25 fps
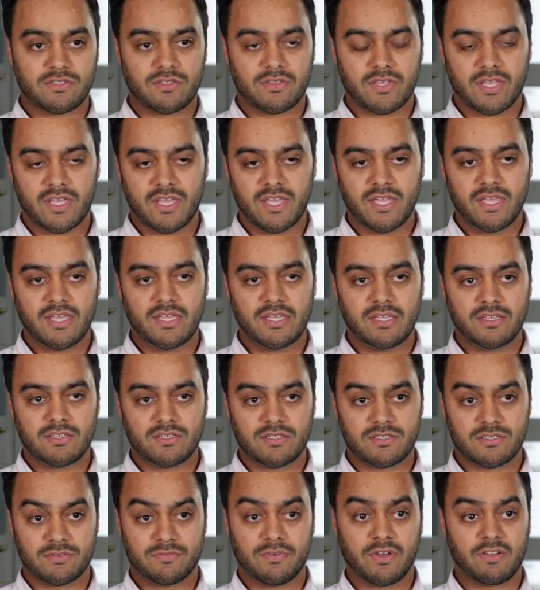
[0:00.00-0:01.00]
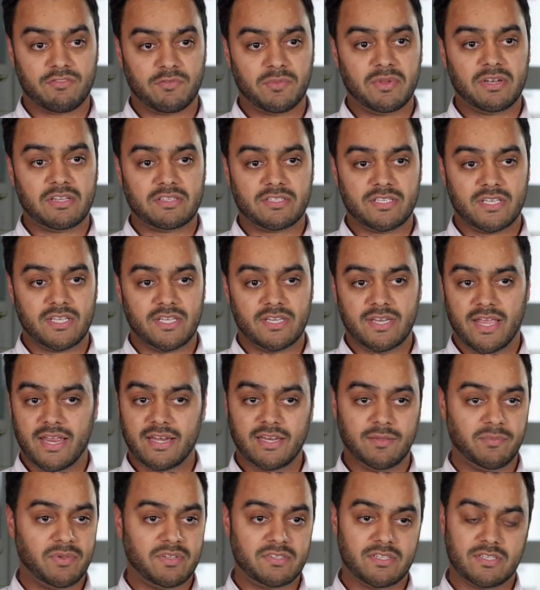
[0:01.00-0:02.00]
So the key to survivability in
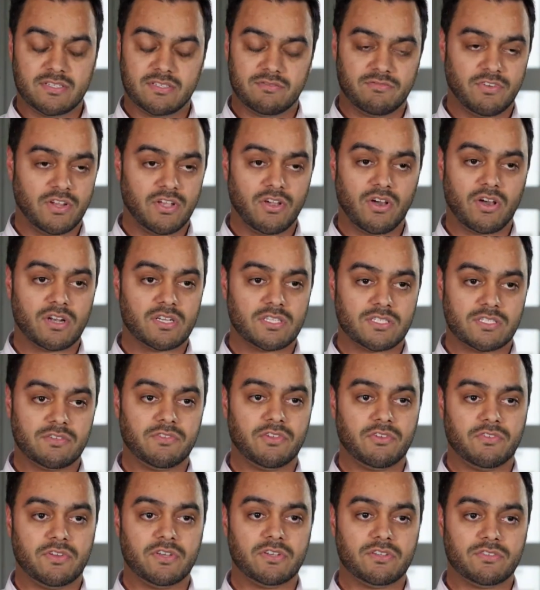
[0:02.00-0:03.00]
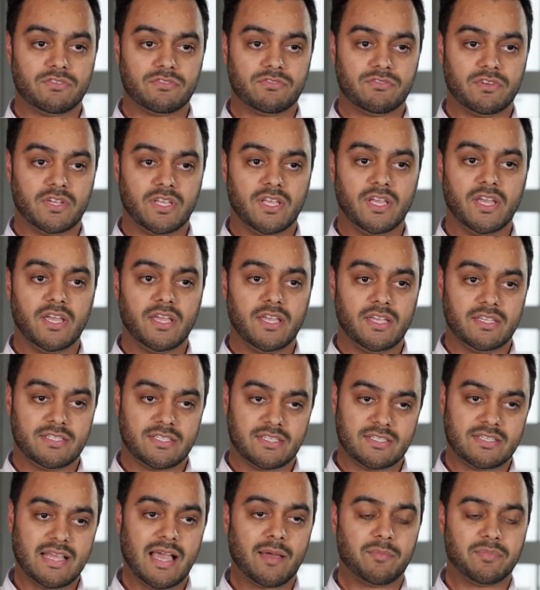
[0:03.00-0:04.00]
any business, regardless of your industry,
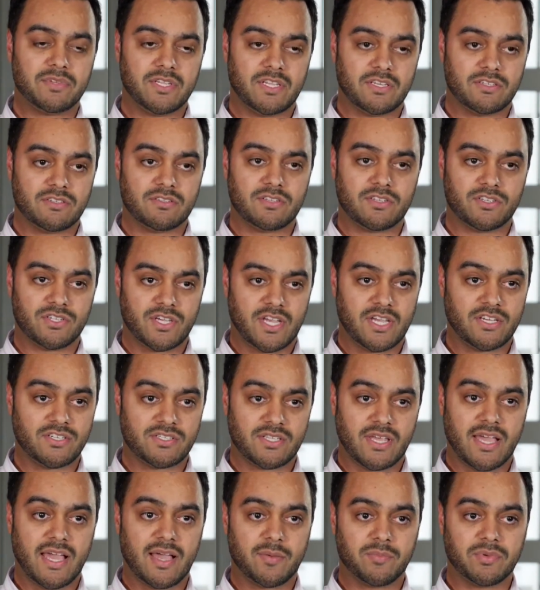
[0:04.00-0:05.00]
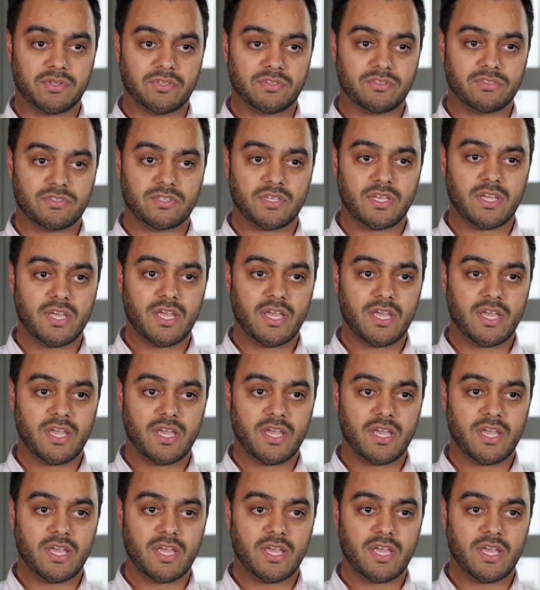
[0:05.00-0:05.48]
is adapting to the change that happens.